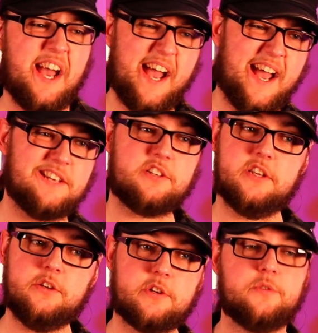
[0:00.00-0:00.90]
And
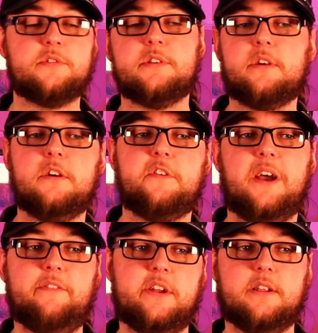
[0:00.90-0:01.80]
you can also go for
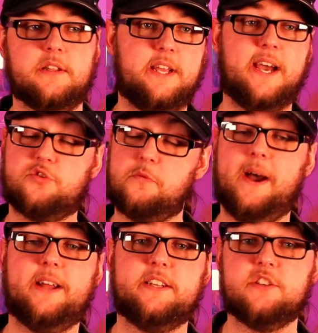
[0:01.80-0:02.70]
having the actual
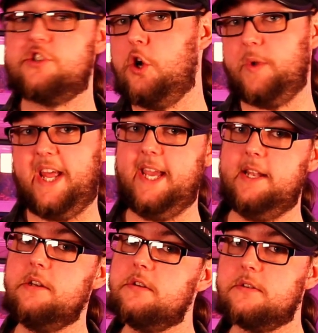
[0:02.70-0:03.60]
padding sewn
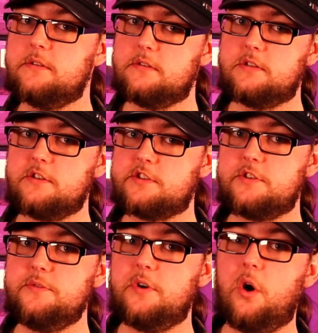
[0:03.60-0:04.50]
in to the
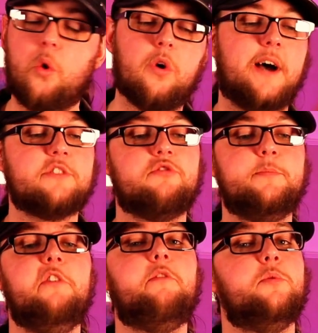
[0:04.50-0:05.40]
suit, or as
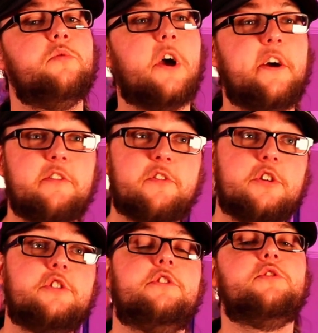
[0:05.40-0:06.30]
removable kind of
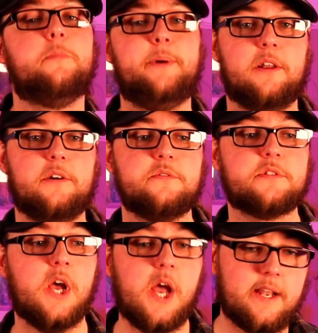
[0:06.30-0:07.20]
cushions or pillows.